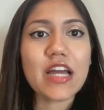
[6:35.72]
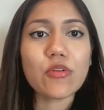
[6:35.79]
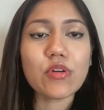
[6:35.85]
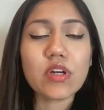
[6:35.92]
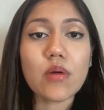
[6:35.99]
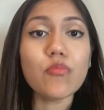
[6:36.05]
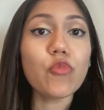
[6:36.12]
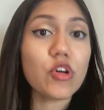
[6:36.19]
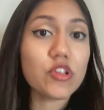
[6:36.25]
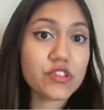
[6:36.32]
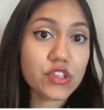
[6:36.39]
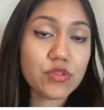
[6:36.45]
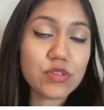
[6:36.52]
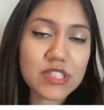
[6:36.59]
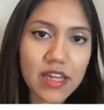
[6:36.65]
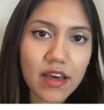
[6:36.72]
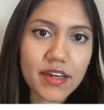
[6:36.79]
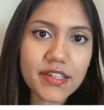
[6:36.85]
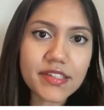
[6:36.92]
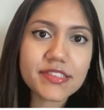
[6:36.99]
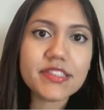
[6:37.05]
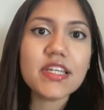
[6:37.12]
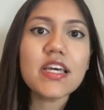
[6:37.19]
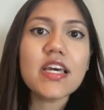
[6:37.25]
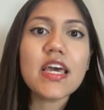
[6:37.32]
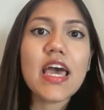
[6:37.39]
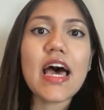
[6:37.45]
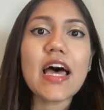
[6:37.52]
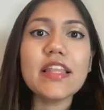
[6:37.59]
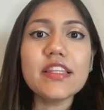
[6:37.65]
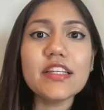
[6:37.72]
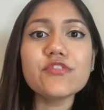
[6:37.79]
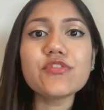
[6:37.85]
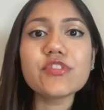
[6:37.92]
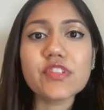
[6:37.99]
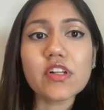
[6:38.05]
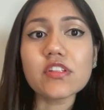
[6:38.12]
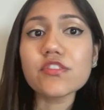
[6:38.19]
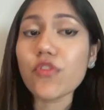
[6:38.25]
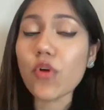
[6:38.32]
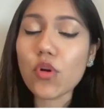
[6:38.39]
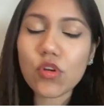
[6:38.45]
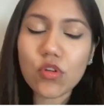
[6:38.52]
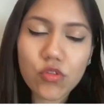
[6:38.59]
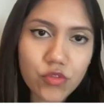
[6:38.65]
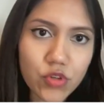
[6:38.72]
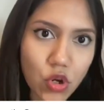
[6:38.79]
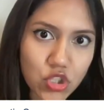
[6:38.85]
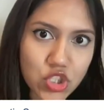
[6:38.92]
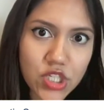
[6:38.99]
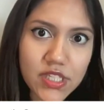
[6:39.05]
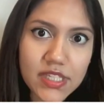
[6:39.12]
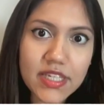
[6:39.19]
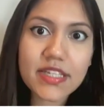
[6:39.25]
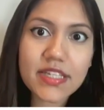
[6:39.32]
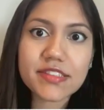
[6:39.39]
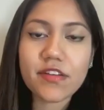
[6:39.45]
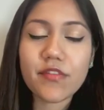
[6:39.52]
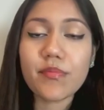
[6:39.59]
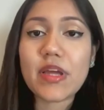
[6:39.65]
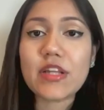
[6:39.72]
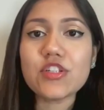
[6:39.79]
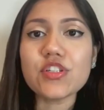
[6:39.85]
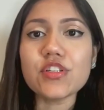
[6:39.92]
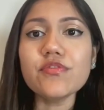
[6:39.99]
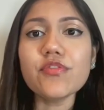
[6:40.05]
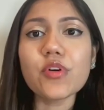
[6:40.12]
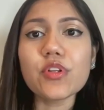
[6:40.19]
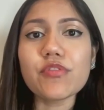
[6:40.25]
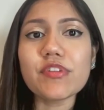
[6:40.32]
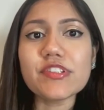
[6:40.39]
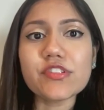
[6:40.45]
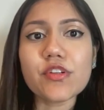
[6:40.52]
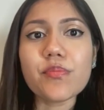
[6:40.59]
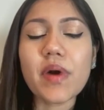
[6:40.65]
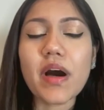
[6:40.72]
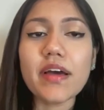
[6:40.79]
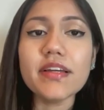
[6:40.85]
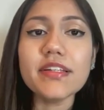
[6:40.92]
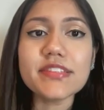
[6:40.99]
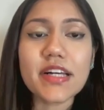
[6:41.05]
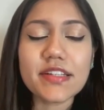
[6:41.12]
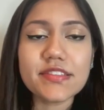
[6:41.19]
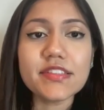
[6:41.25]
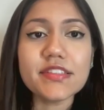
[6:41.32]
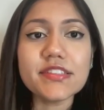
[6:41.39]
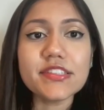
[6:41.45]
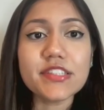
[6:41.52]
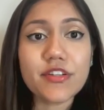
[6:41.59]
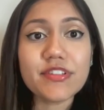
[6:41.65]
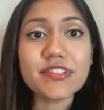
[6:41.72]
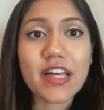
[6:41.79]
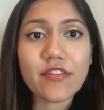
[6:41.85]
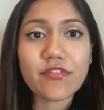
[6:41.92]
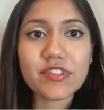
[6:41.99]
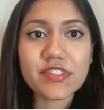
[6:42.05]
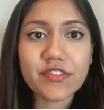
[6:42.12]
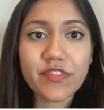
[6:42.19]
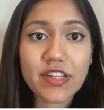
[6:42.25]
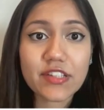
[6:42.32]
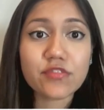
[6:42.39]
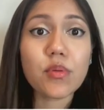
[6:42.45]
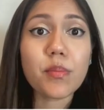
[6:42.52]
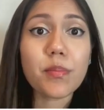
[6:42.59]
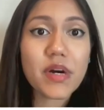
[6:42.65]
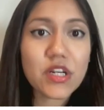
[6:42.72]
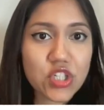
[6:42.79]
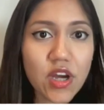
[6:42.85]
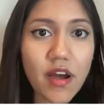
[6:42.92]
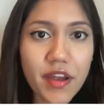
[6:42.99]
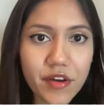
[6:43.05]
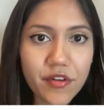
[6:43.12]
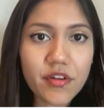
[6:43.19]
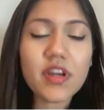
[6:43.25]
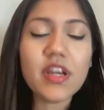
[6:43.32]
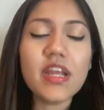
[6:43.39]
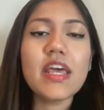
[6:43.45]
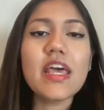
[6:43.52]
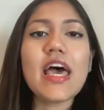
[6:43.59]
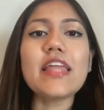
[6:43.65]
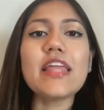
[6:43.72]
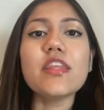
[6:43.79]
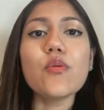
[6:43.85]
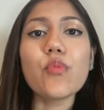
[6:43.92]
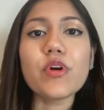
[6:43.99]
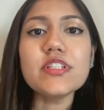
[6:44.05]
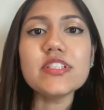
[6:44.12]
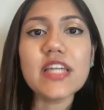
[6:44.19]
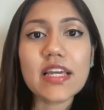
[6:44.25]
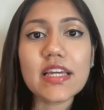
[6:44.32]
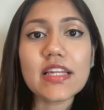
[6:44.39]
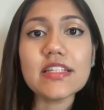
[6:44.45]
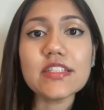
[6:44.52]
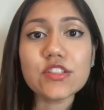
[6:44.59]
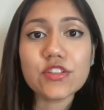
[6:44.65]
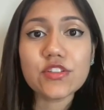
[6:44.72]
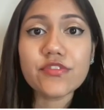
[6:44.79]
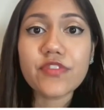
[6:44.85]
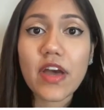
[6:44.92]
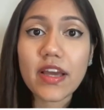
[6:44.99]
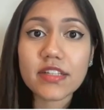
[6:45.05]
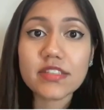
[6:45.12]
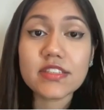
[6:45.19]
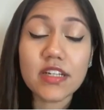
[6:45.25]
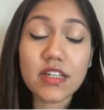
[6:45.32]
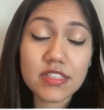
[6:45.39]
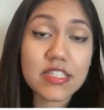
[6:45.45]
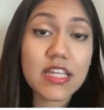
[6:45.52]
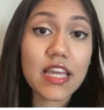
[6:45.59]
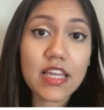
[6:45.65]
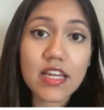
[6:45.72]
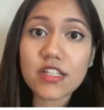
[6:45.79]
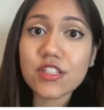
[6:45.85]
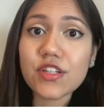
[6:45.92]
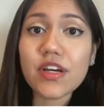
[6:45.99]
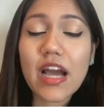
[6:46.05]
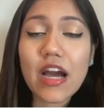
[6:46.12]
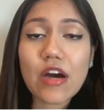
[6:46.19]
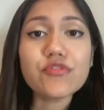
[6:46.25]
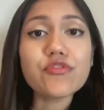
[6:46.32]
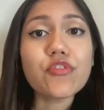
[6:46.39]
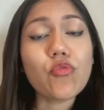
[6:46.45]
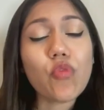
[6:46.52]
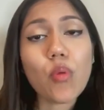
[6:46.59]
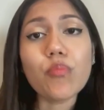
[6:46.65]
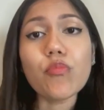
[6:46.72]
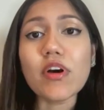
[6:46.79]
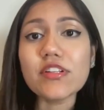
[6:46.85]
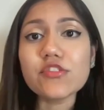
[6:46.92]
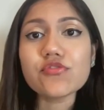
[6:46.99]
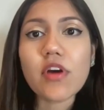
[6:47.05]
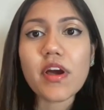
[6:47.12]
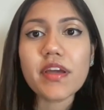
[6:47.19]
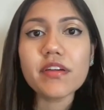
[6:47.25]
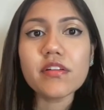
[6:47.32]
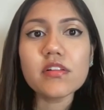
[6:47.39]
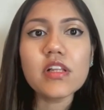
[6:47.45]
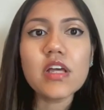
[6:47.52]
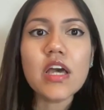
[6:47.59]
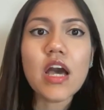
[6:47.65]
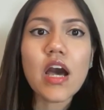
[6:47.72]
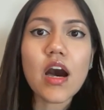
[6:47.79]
outcome was utilized, and these results follow logically, as I've mentioned, for the risk of bias, as the serious adverse effects were much higher, and they weren't taken into account for ROB1's trial